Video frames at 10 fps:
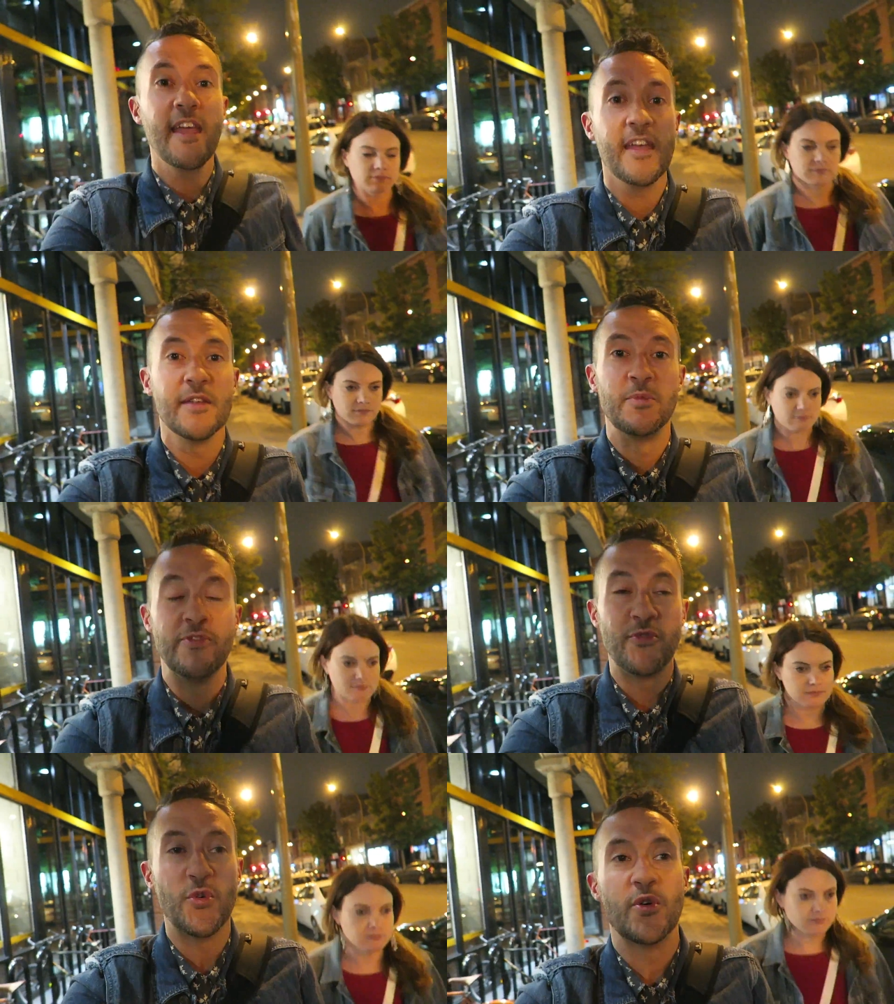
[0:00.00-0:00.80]
Speaker 1: And
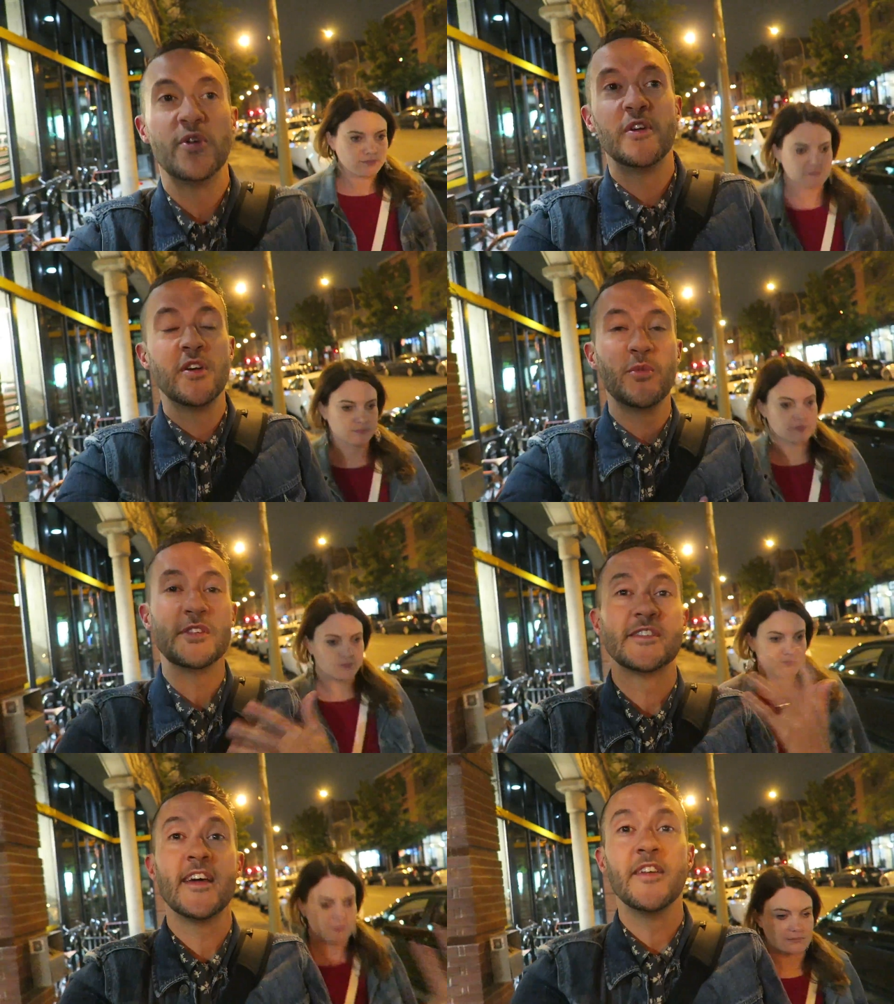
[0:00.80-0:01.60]
before we
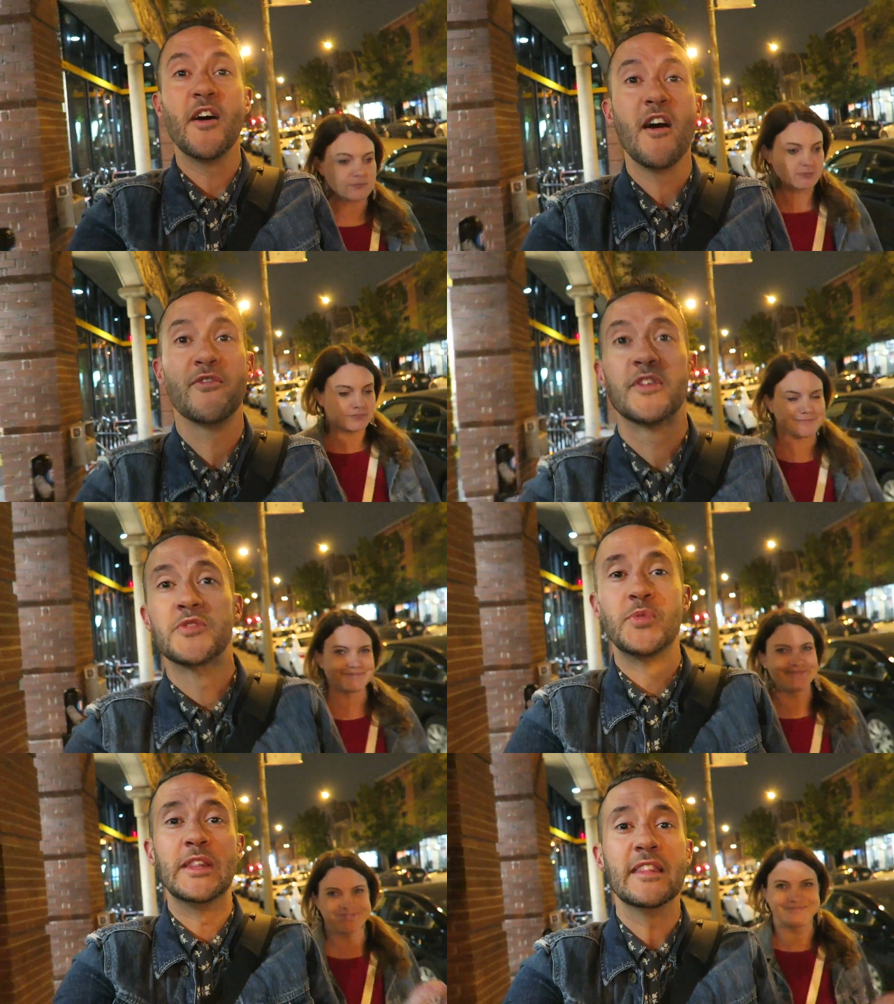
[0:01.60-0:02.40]
sign off,
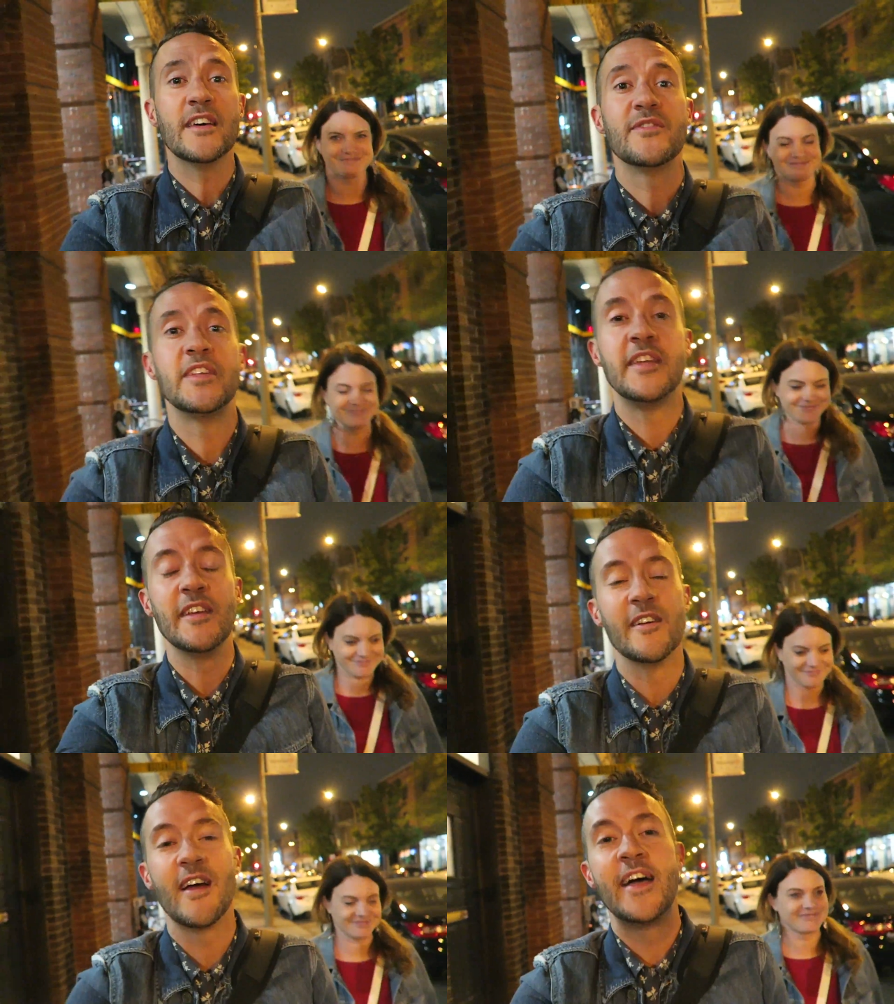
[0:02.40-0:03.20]
because we loved it
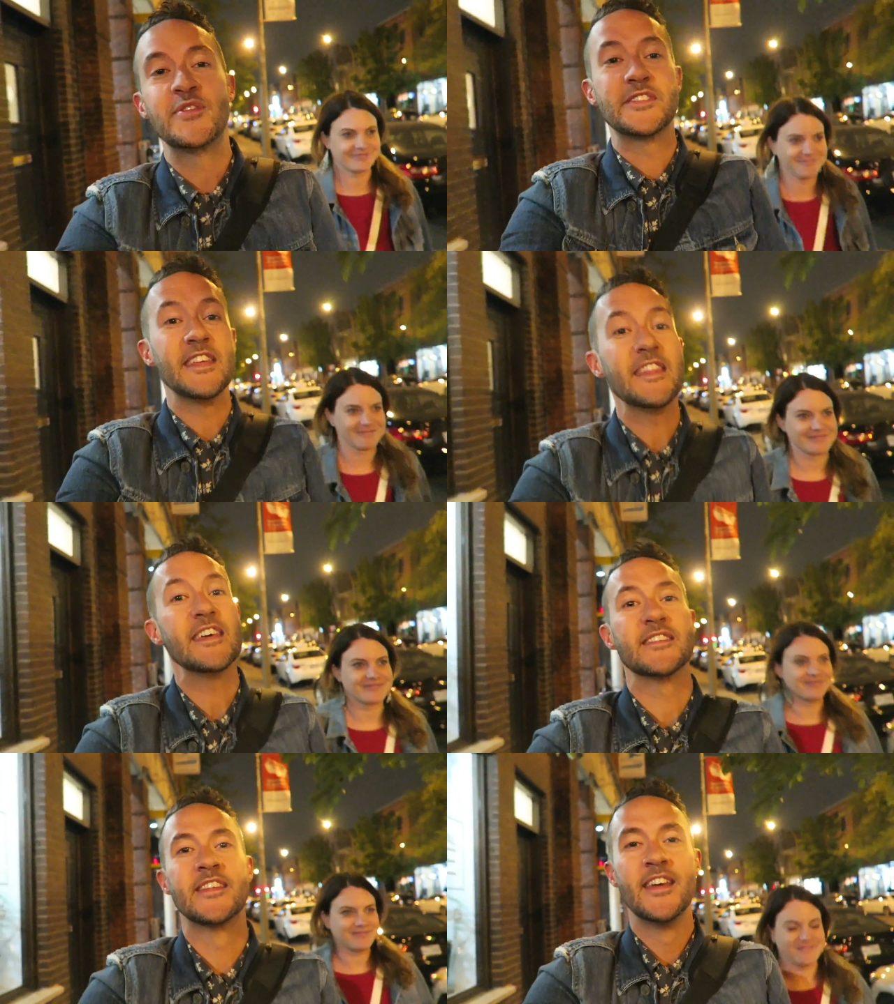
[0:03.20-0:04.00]
here, I have to say
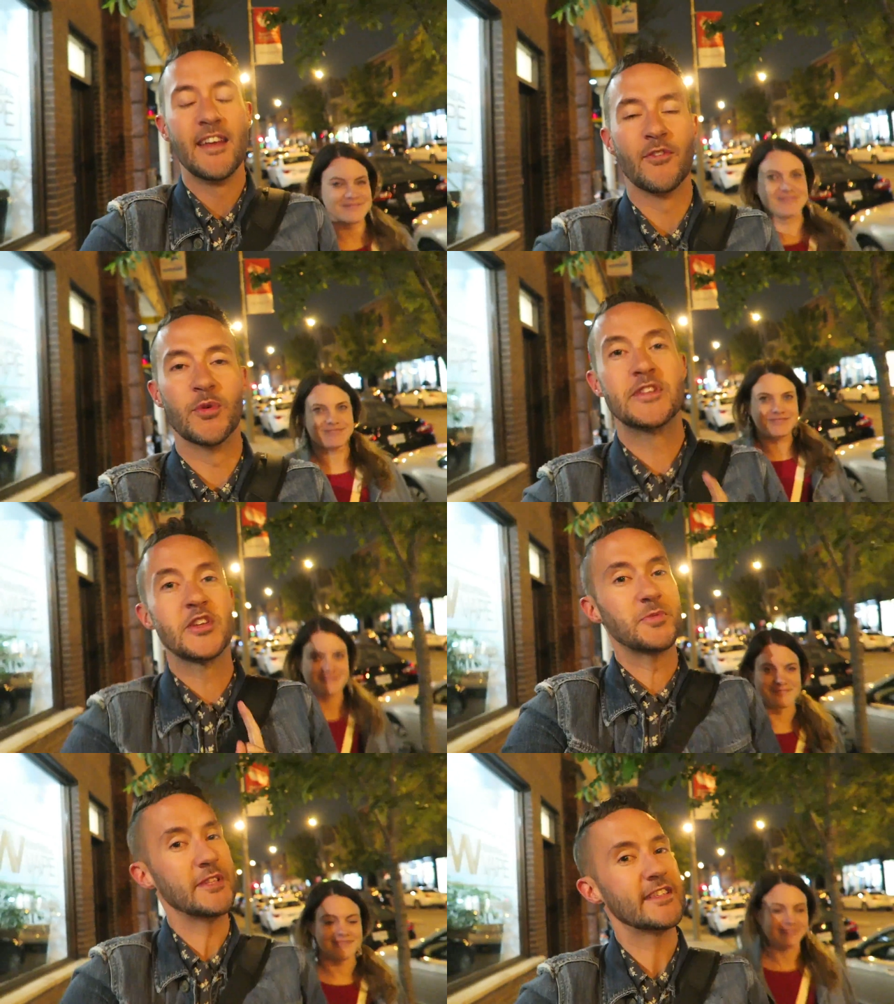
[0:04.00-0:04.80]
this. Everyone
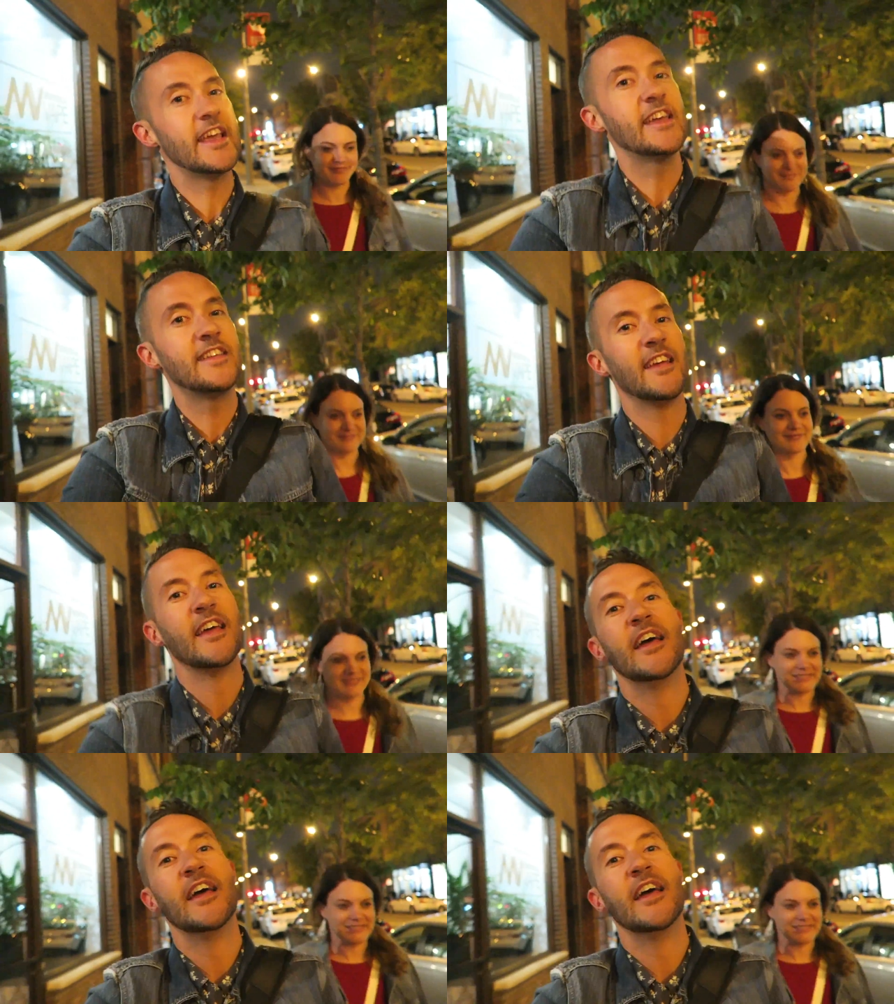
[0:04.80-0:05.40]
tells me to say it.